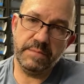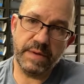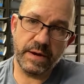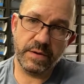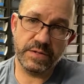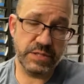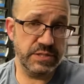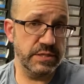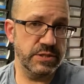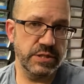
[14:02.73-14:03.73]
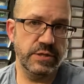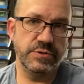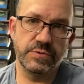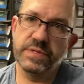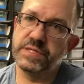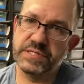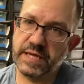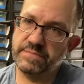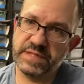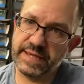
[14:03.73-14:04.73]
better, because essentially you're doing the
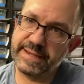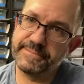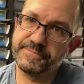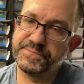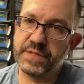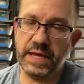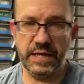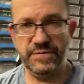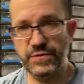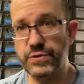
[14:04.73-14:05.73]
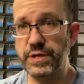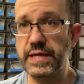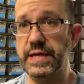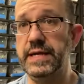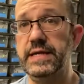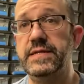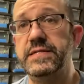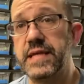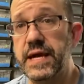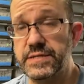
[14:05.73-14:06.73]
same thing. And if you look at any of
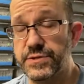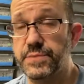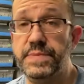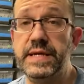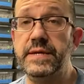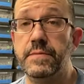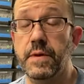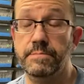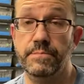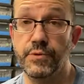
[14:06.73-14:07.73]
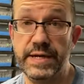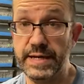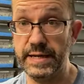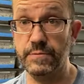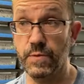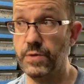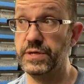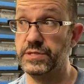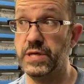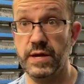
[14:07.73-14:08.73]
these guys that are breeding
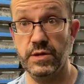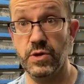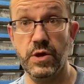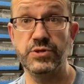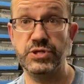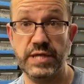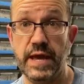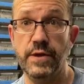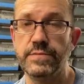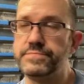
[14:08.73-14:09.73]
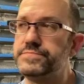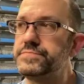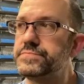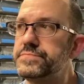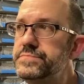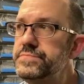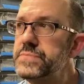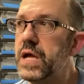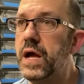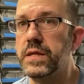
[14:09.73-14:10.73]
rodents on a large scale,
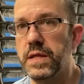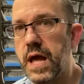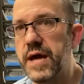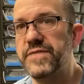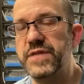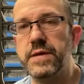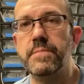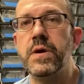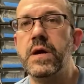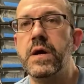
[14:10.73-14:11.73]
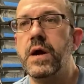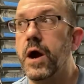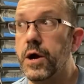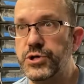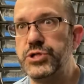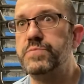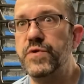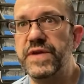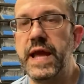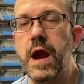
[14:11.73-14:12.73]
a lot of them are just
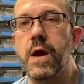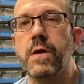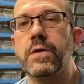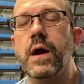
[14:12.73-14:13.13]
moving air.